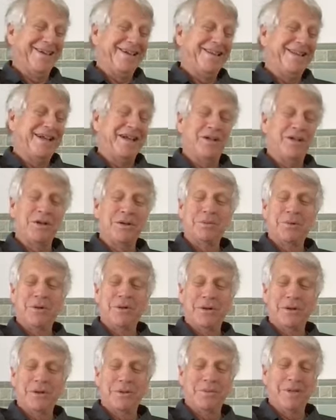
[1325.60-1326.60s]
they know
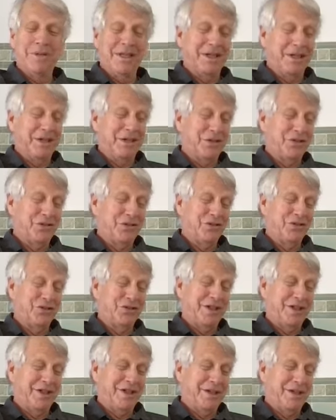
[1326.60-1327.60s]
more because
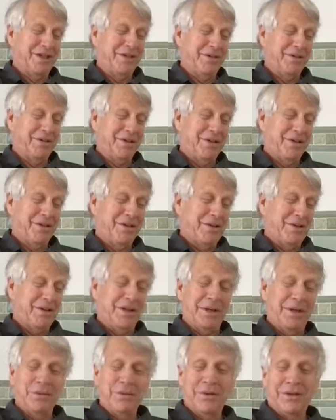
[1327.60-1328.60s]

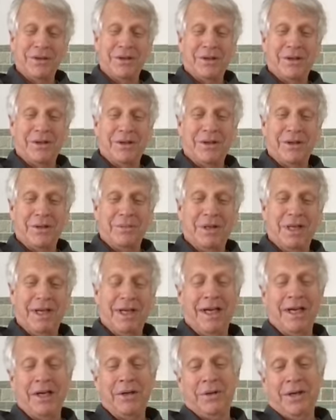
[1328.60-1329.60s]
they work harder. But
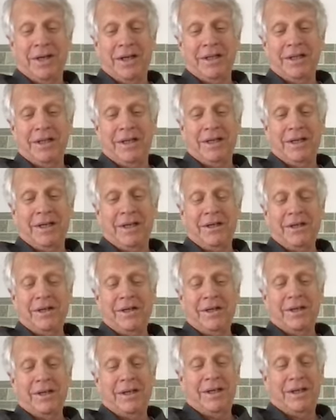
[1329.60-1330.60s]
anyway,
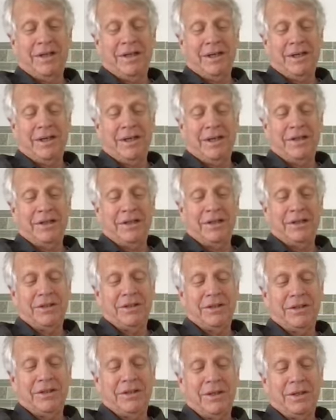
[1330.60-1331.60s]
I think
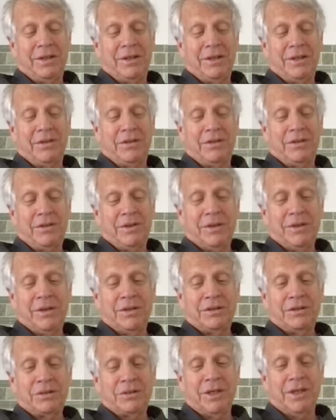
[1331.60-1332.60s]

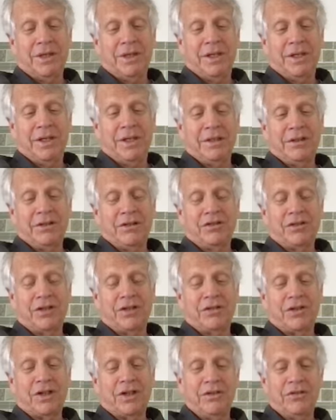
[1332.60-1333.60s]
training, at least
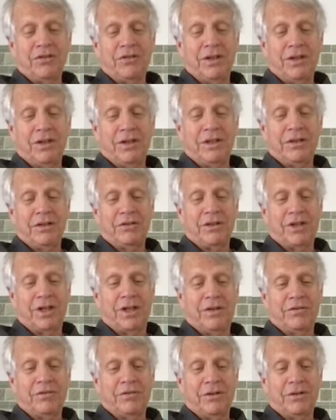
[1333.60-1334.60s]
as I see it at
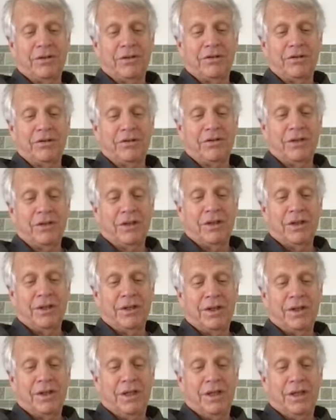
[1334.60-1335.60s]
Stanford, it's
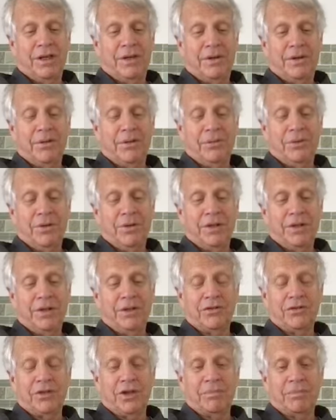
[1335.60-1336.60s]
really
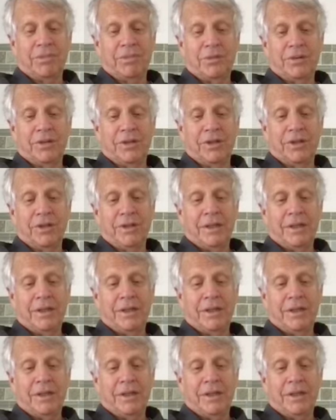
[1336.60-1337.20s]
exemplary.